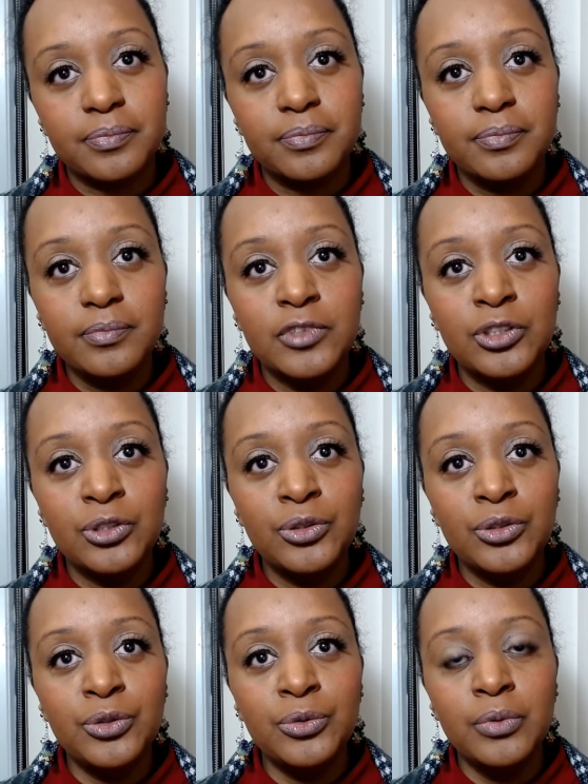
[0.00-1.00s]
So
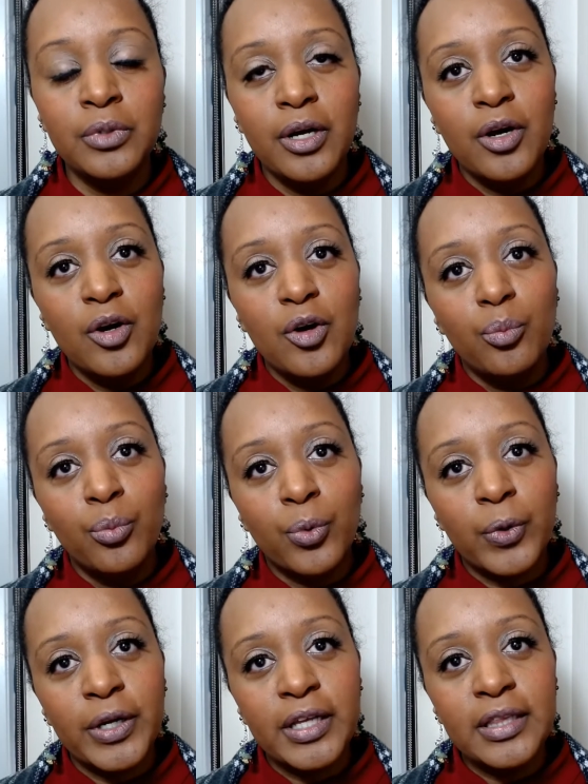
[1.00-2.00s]
you
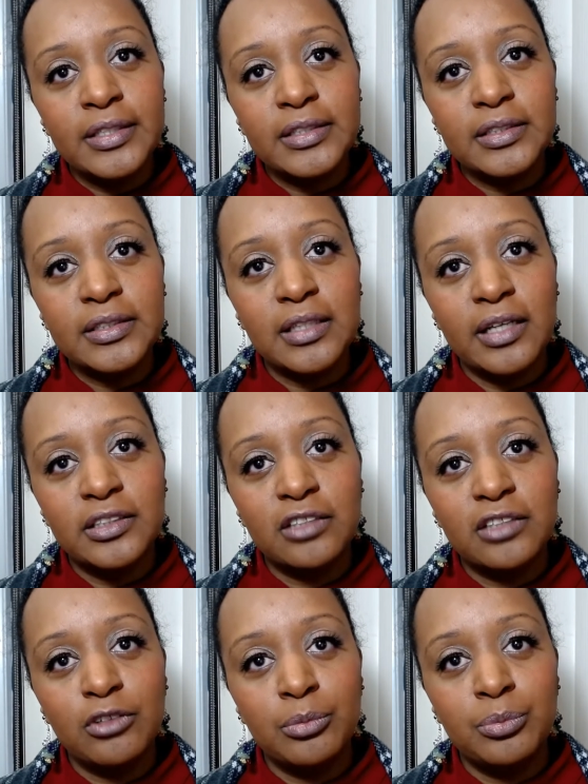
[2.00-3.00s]
bring this lens
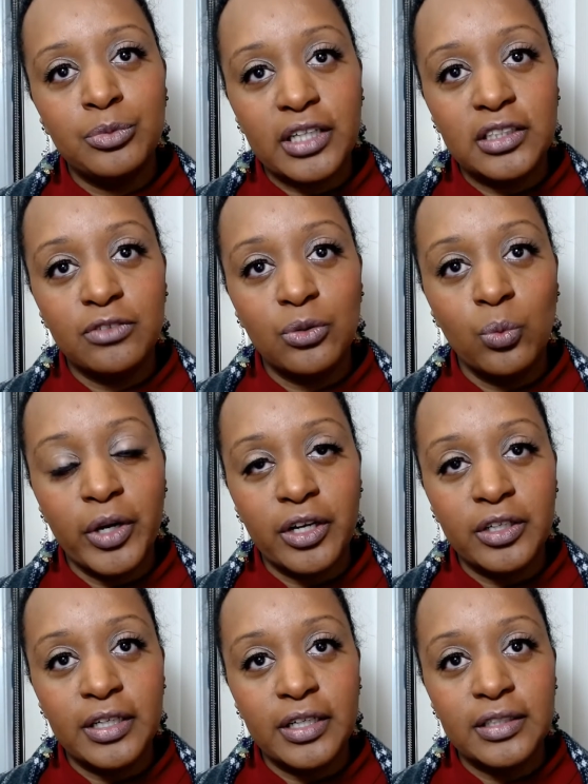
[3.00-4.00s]
of objective
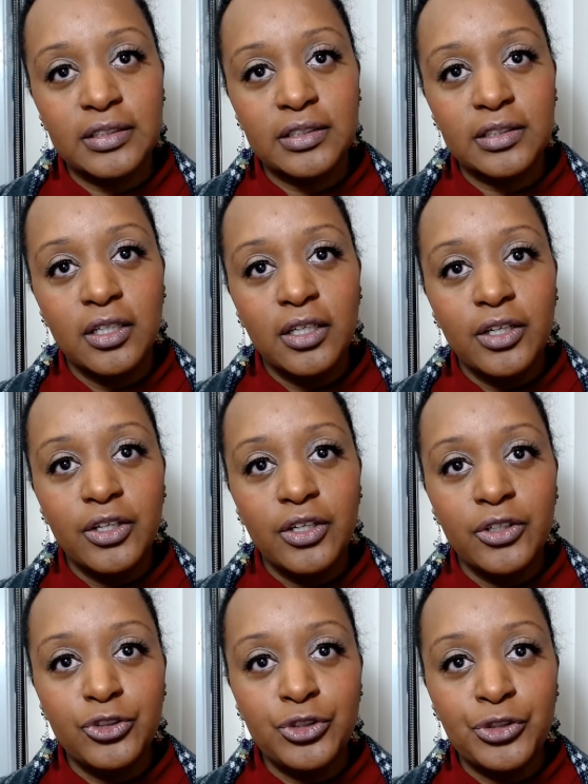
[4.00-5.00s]
awareness
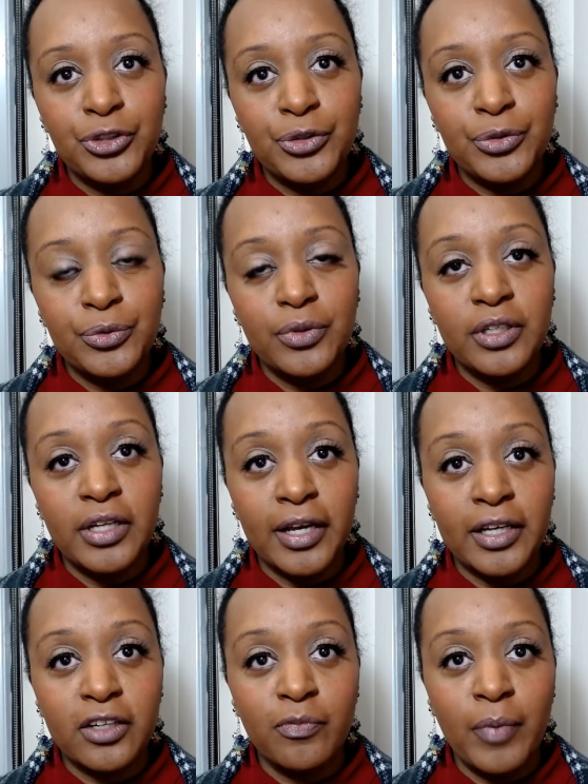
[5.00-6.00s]
into the
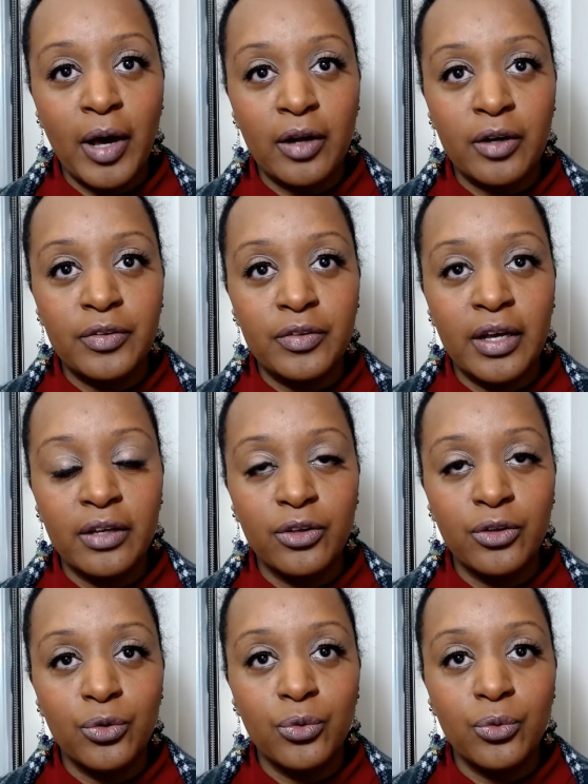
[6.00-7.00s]
negative pattern that
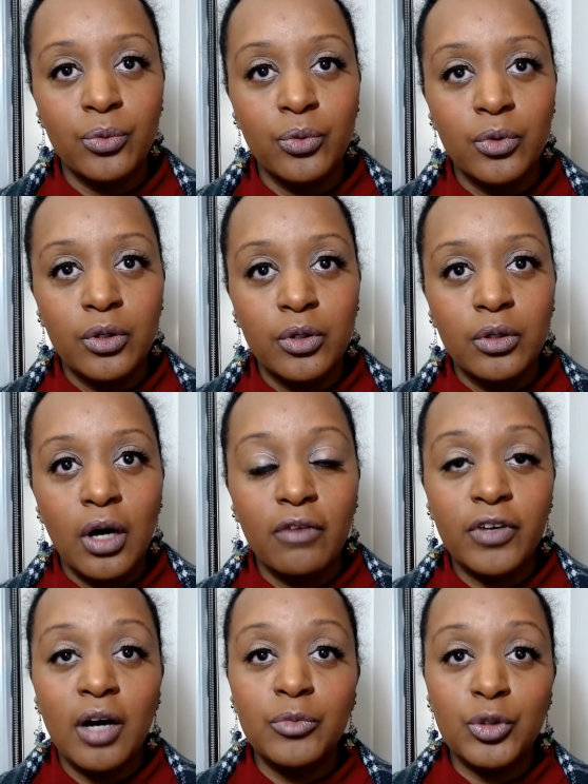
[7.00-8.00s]
you have
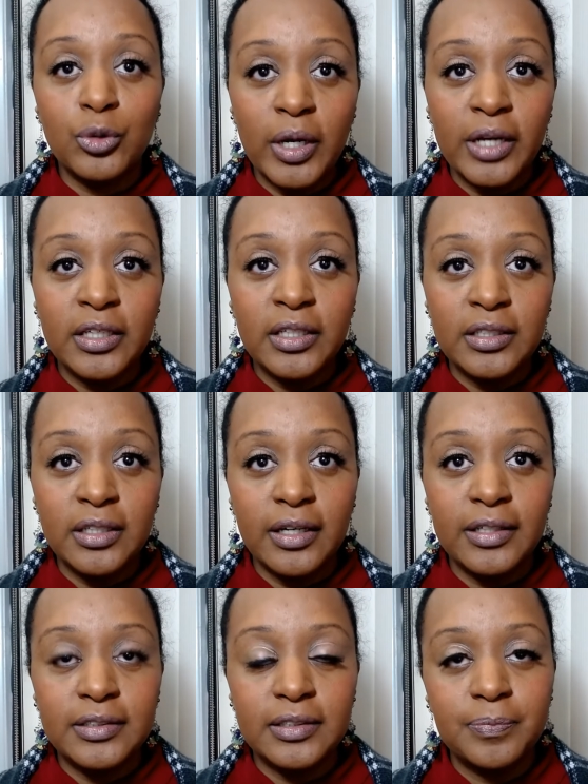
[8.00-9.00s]
come to
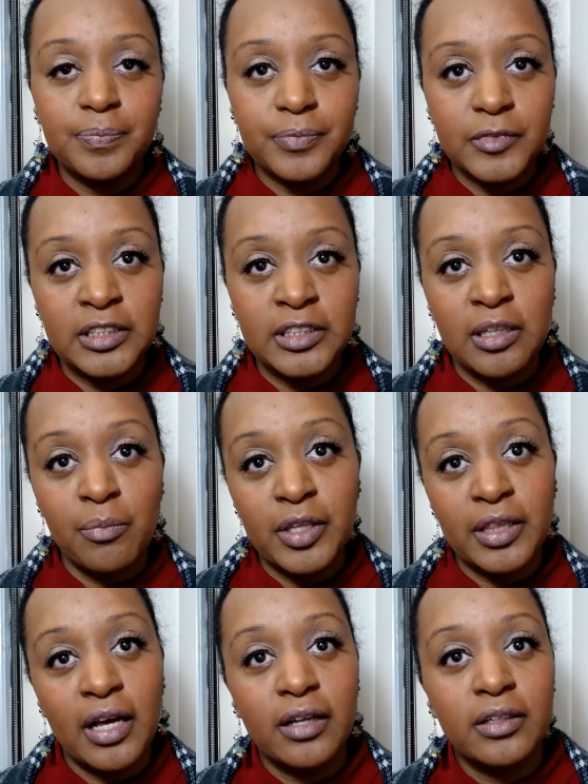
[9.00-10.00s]
recognize as something
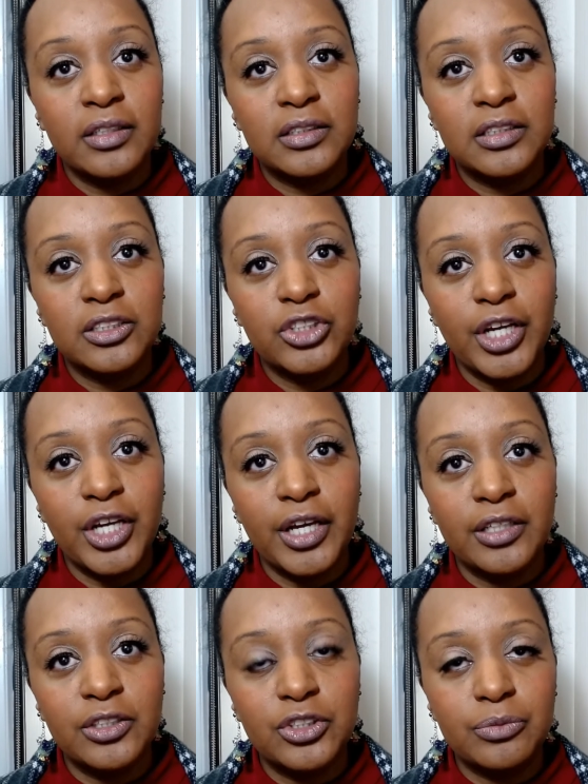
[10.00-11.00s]
that needs to change.